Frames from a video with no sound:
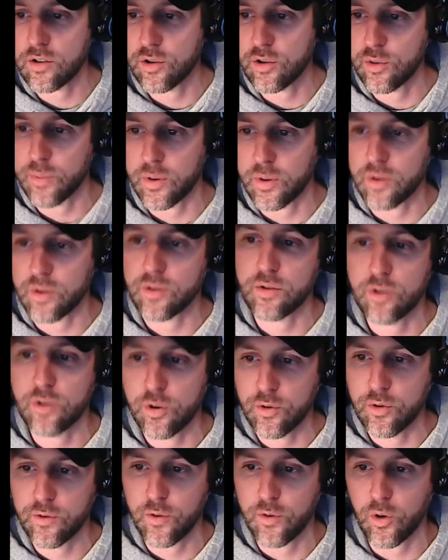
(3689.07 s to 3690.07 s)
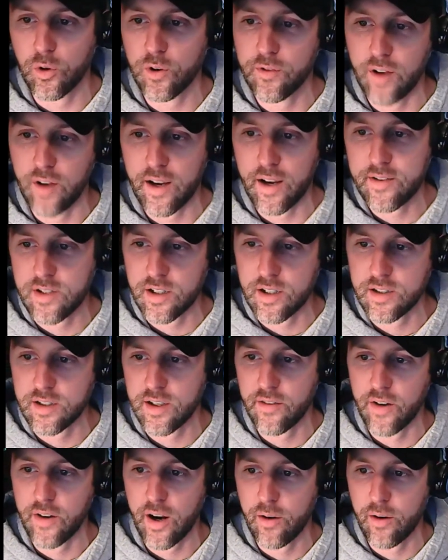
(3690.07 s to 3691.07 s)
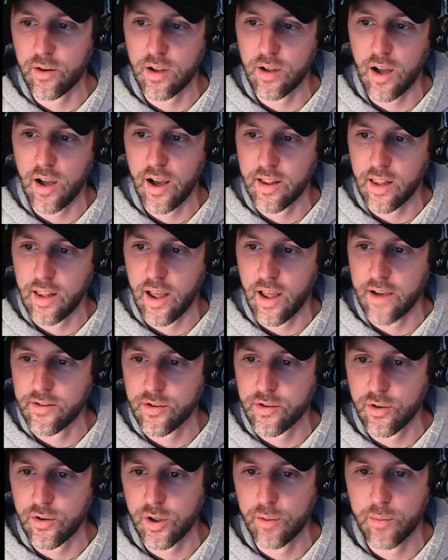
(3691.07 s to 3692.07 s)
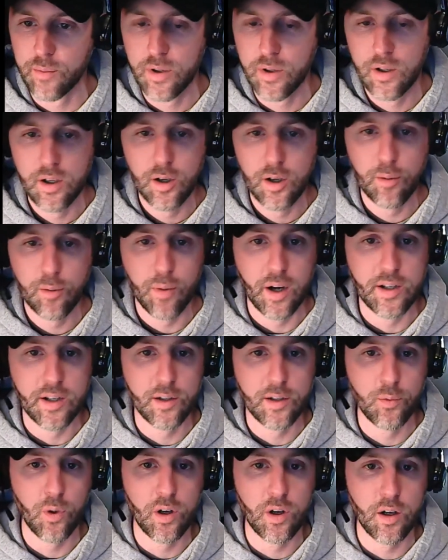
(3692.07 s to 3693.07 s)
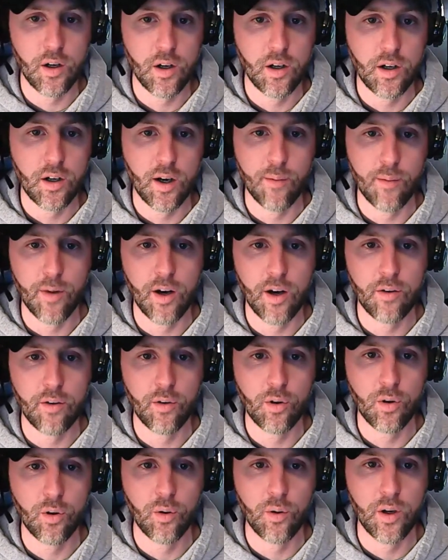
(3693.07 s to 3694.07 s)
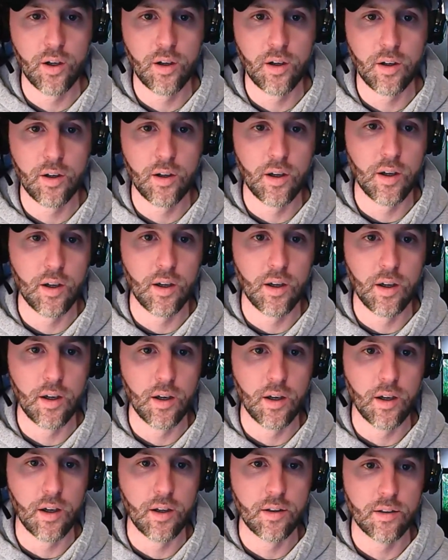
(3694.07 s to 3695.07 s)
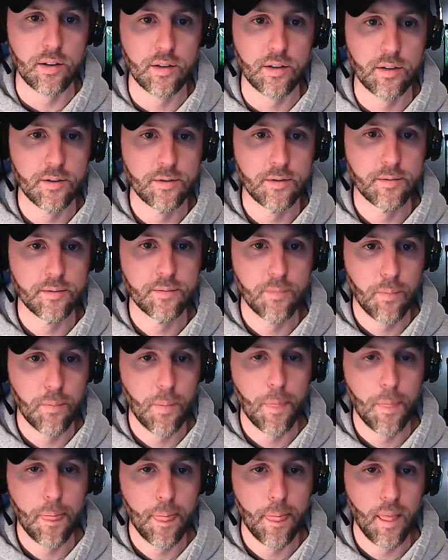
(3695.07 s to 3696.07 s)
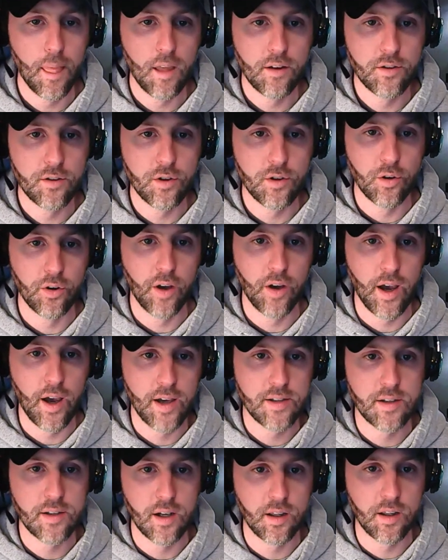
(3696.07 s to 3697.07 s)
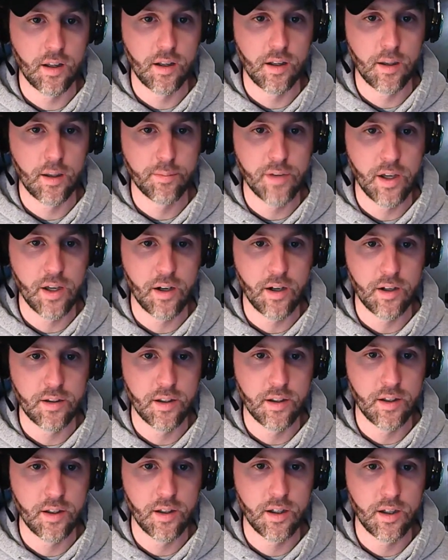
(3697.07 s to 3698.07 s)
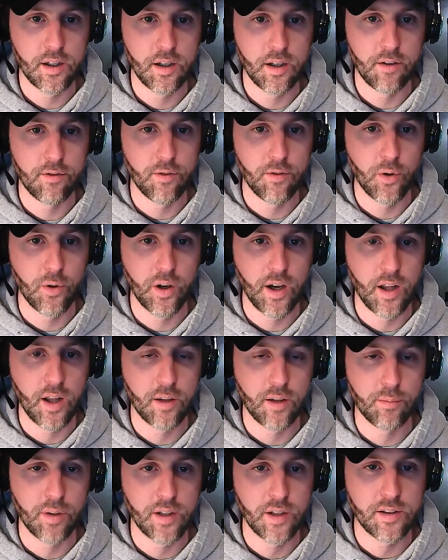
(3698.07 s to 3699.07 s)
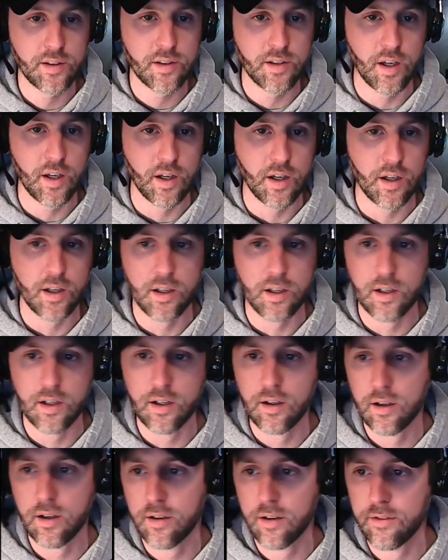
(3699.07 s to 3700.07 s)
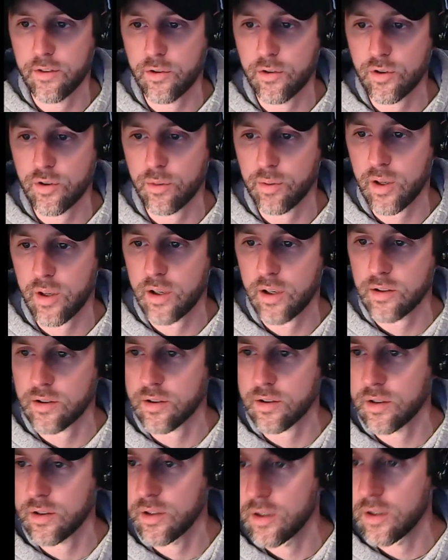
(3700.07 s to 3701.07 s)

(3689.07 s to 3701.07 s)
super 2, 4, 5, 6, 7 hour live stream, but I did want to come on real quick and show you guys a little update on the 40-gallon planted tank and future plans.